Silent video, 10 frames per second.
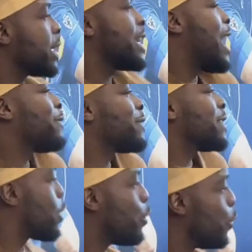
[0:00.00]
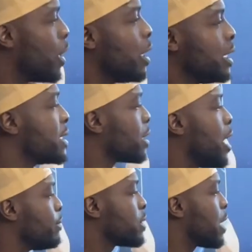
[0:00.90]
I didn't have to tell, listen,
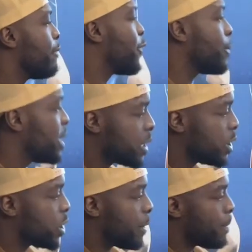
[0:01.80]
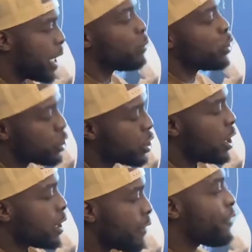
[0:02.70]
come follow me to the gym. It was
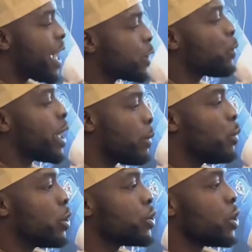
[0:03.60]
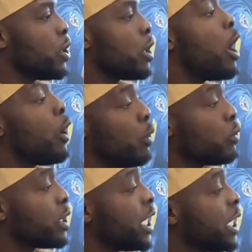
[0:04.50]
the fact where it was,
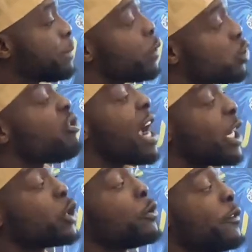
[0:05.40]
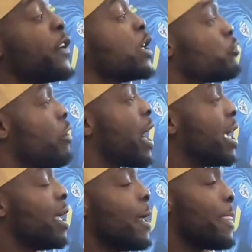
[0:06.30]
oh, these people are trying to do things right.